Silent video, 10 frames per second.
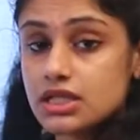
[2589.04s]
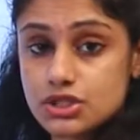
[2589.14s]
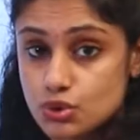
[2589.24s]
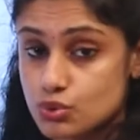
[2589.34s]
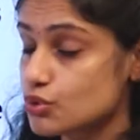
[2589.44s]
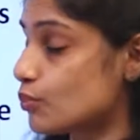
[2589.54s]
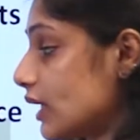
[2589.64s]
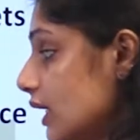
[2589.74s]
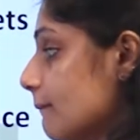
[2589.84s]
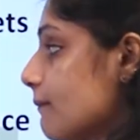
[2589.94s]
That is also
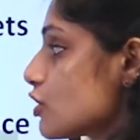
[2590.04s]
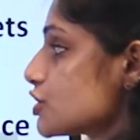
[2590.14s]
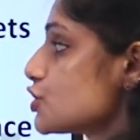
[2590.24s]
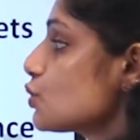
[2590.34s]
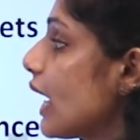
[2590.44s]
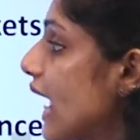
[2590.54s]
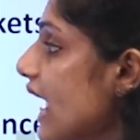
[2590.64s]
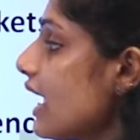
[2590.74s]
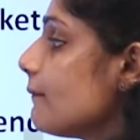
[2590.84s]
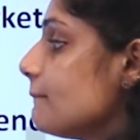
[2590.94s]
very important. So
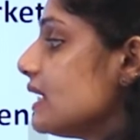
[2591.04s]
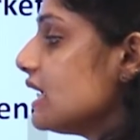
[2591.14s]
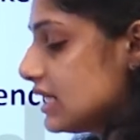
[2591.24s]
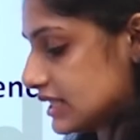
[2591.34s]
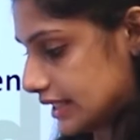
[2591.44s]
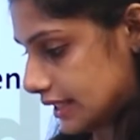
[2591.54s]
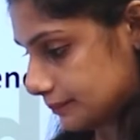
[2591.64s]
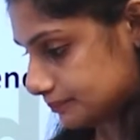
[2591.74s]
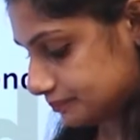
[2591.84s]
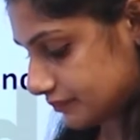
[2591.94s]
A, B, D.
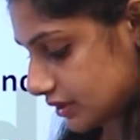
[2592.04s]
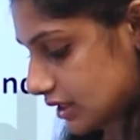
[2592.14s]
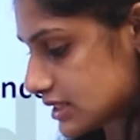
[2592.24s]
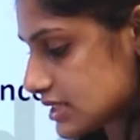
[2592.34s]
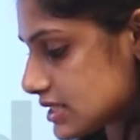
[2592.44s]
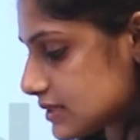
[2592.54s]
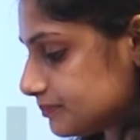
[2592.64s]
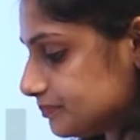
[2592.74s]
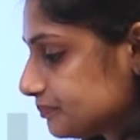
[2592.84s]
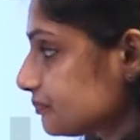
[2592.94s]
That is
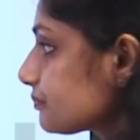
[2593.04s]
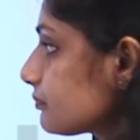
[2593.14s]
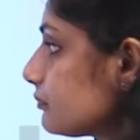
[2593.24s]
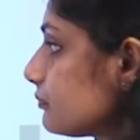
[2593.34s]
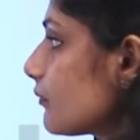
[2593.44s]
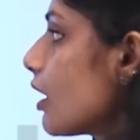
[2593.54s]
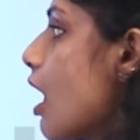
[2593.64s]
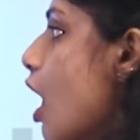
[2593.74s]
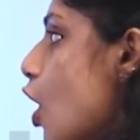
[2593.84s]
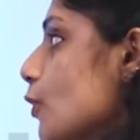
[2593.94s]

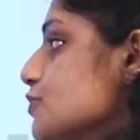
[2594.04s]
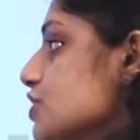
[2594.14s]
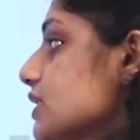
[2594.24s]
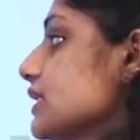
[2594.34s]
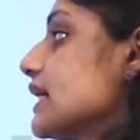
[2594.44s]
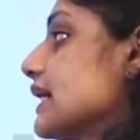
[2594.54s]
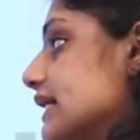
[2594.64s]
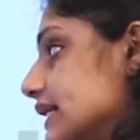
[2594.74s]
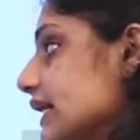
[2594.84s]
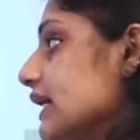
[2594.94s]
option
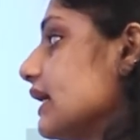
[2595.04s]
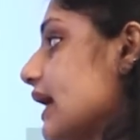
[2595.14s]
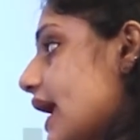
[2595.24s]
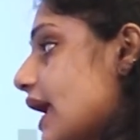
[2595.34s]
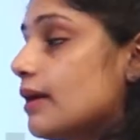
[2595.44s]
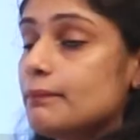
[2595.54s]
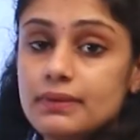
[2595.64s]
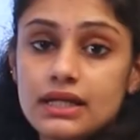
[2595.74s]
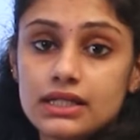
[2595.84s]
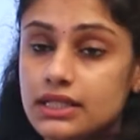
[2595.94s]
D, A,
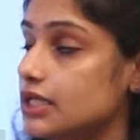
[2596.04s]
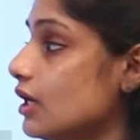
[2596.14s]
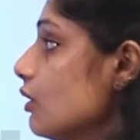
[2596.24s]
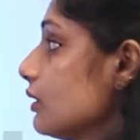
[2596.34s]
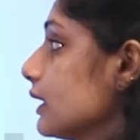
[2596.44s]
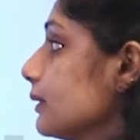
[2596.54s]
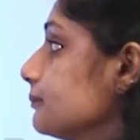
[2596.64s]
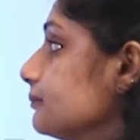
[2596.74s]
B, D only.